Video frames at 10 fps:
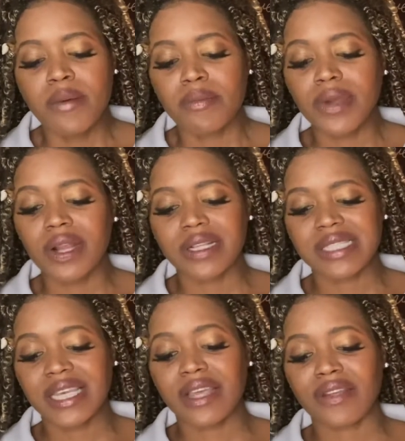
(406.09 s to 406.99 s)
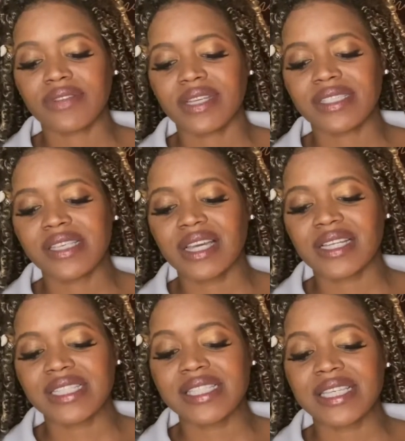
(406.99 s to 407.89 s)
Marcus carefully
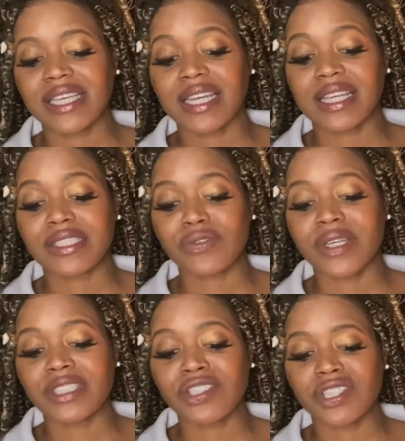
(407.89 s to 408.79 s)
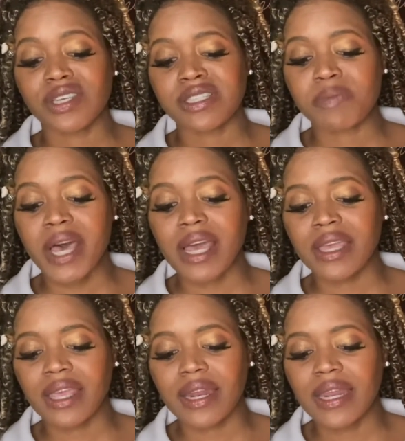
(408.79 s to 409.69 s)
tucked his ticket into his jeans
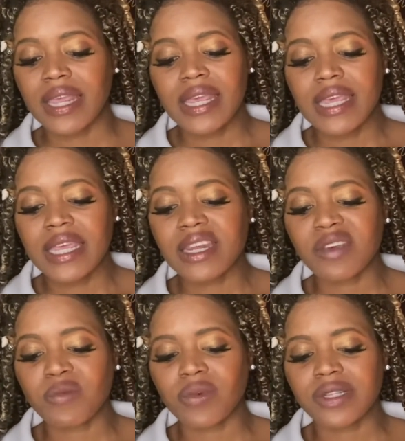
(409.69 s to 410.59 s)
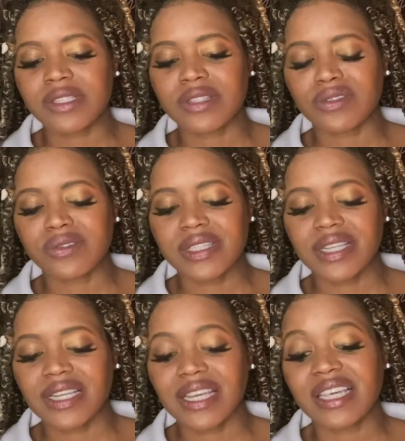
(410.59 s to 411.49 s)
pocket. He didn't want to lose
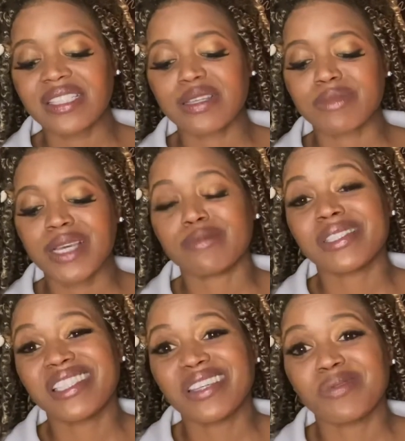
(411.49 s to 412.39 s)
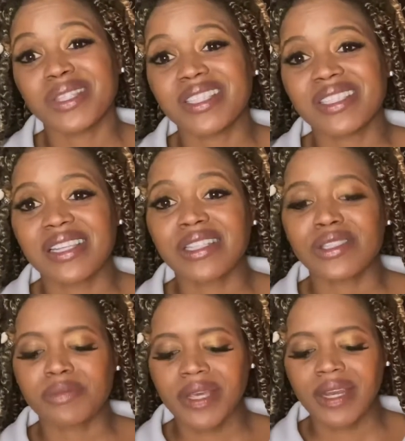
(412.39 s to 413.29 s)
it, like he sometimes did with his
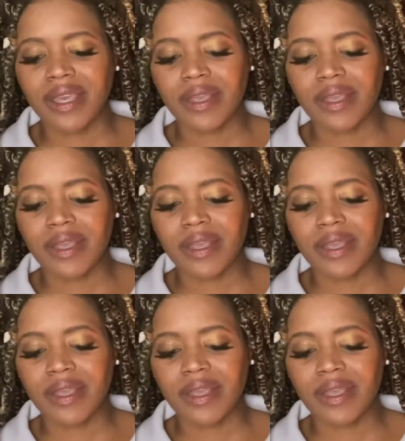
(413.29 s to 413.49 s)
lunch money.